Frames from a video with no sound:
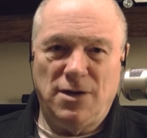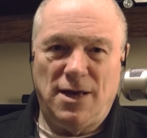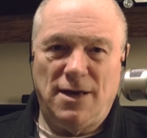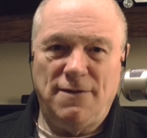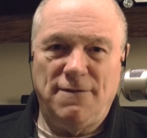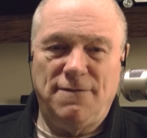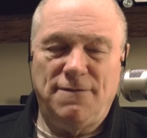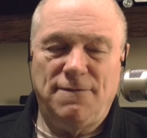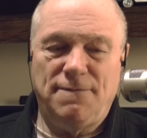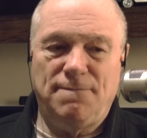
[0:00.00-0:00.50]

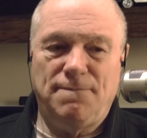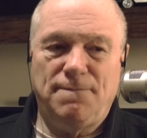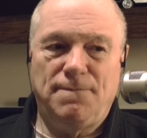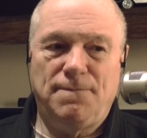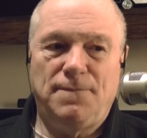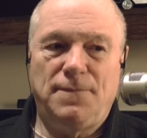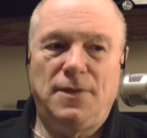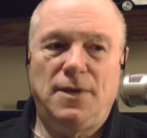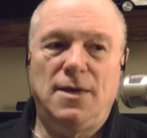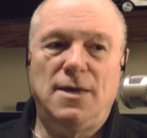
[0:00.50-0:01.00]
life,
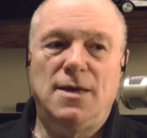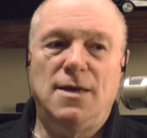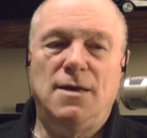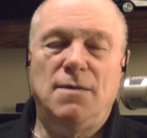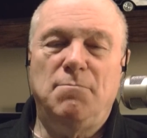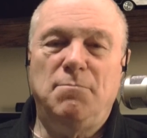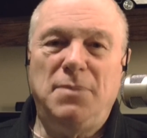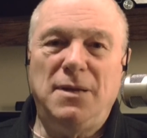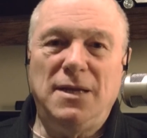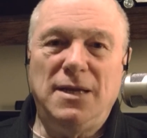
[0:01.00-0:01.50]

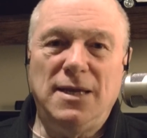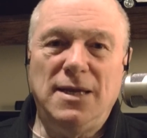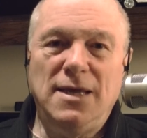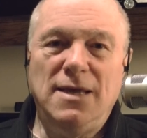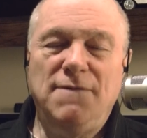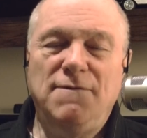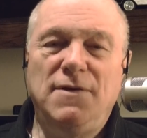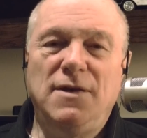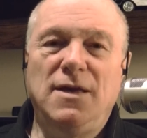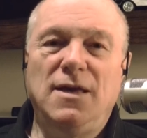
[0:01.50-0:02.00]

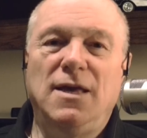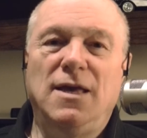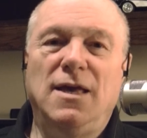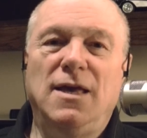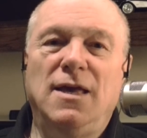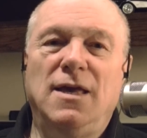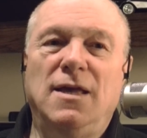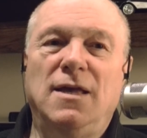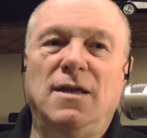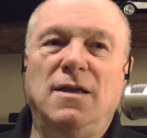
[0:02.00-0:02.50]
believing
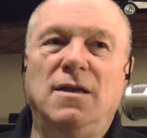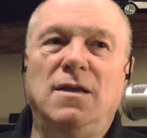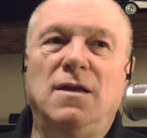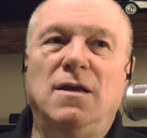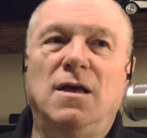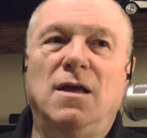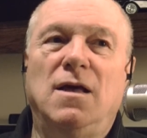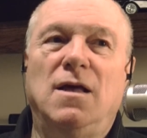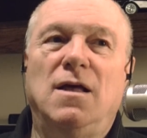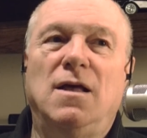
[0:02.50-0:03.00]

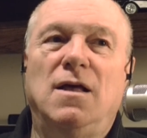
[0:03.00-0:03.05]
in